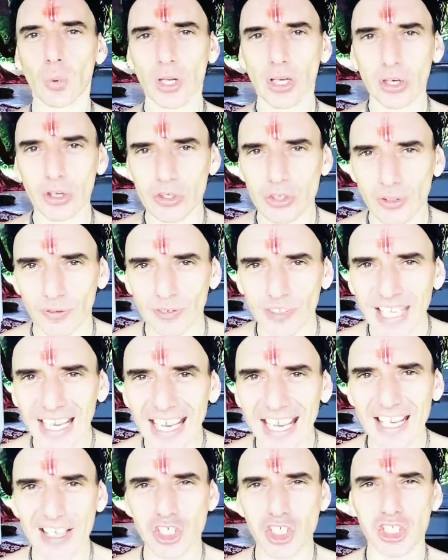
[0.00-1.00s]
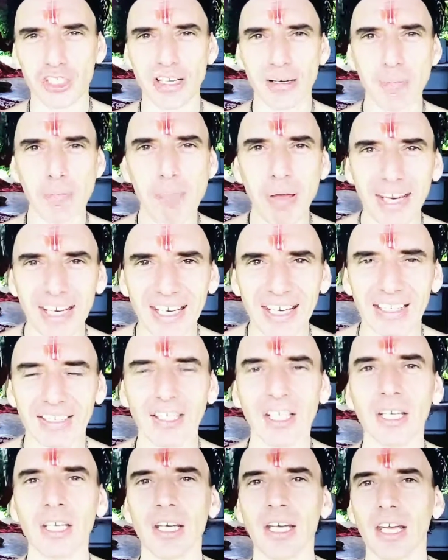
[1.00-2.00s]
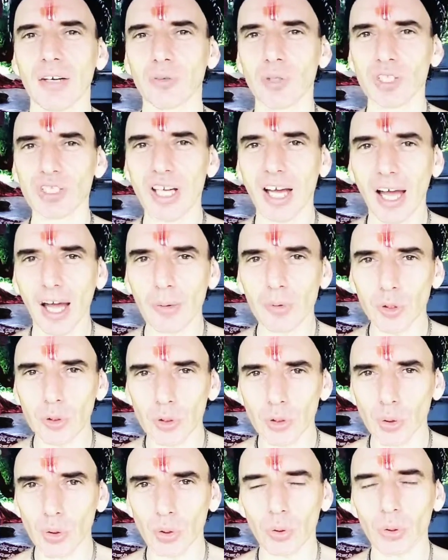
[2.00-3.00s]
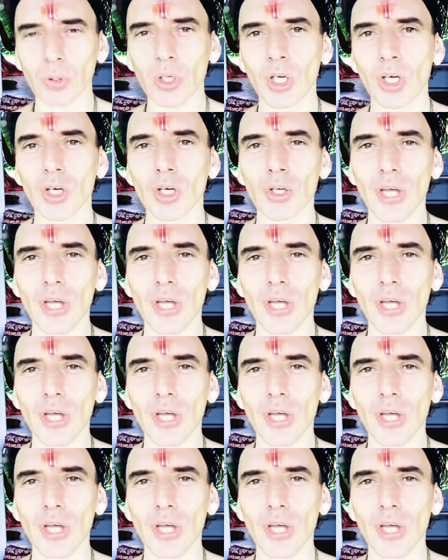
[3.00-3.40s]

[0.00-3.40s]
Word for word: with lots of tension and pain every time you go